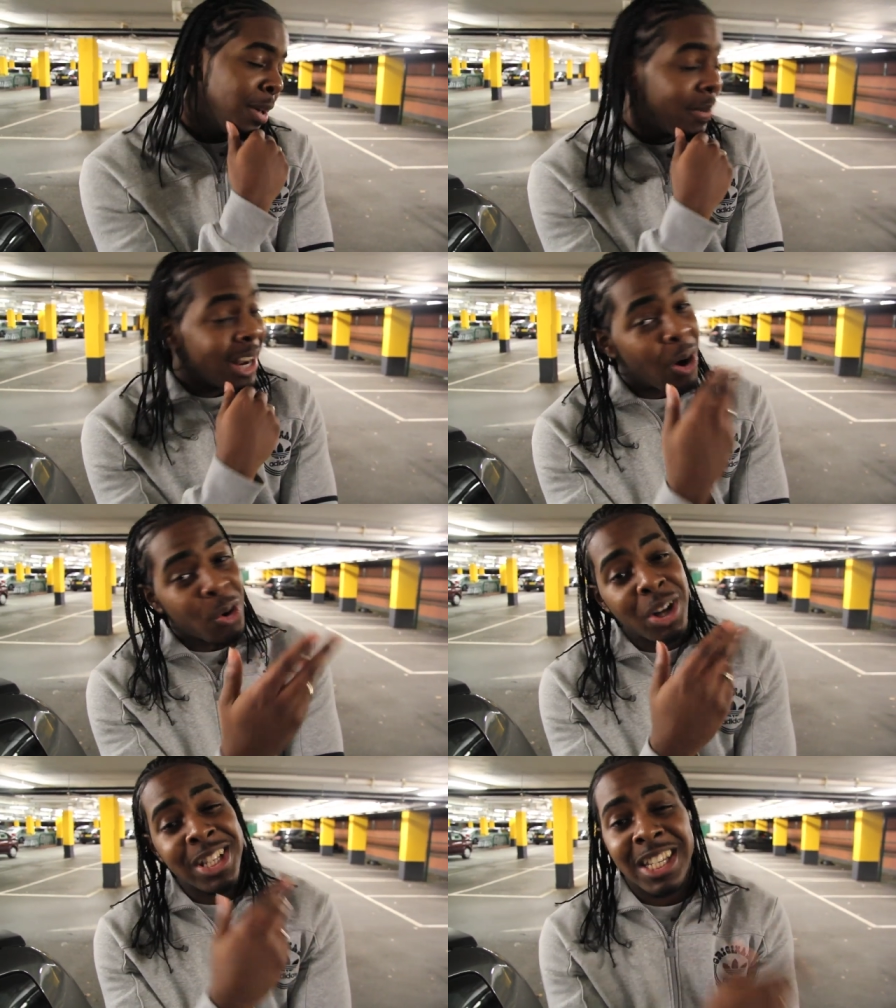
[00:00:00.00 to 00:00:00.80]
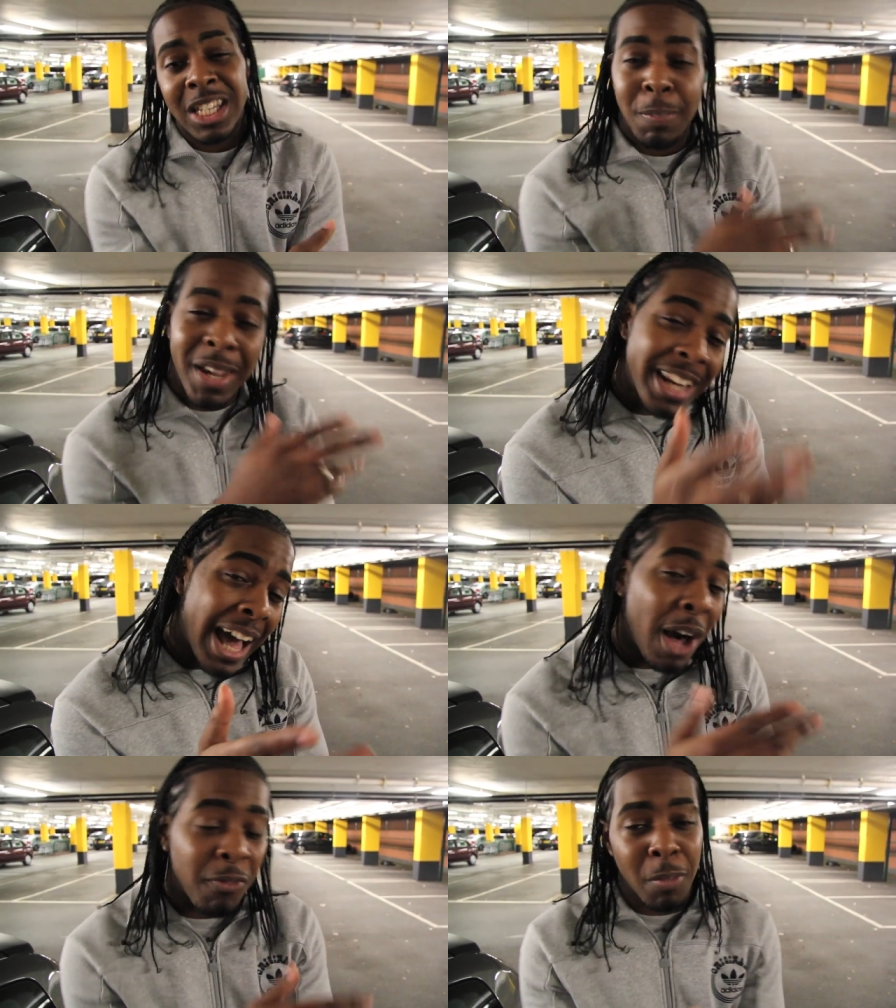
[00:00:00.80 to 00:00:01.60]
But now I gotta discipline the
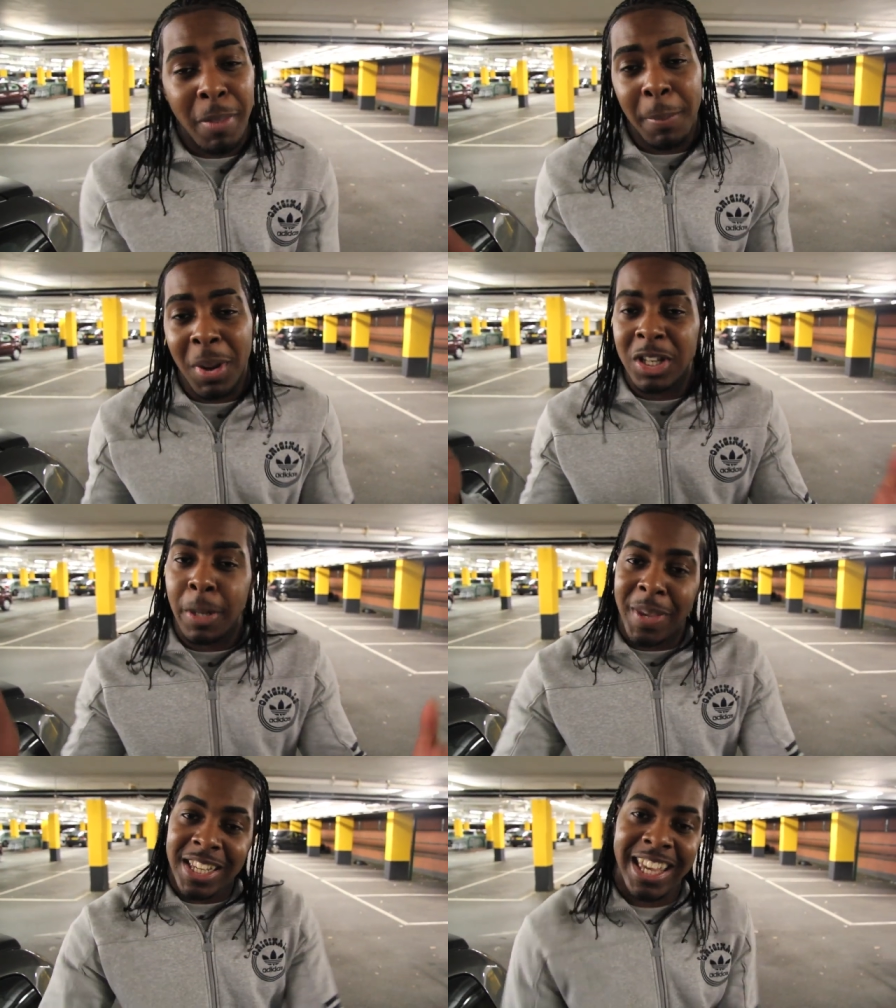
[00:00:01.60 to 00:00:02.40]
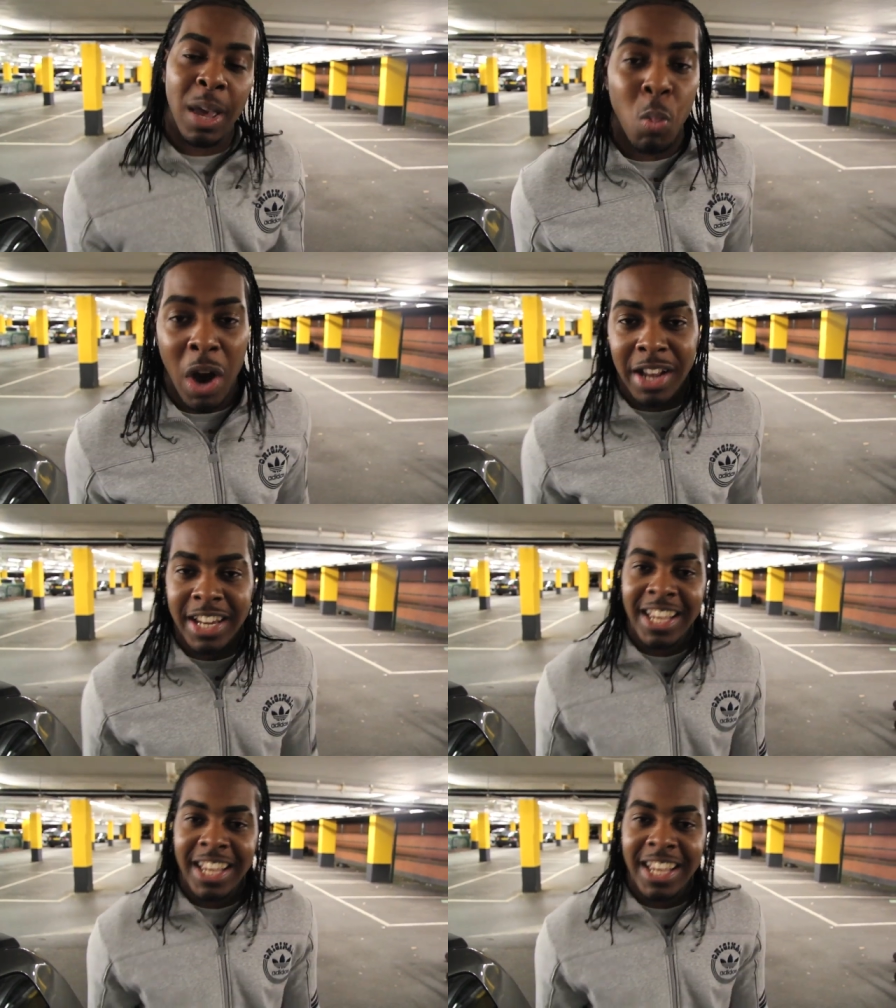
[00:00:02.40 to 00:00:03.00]
alphabet because the P's getting wild.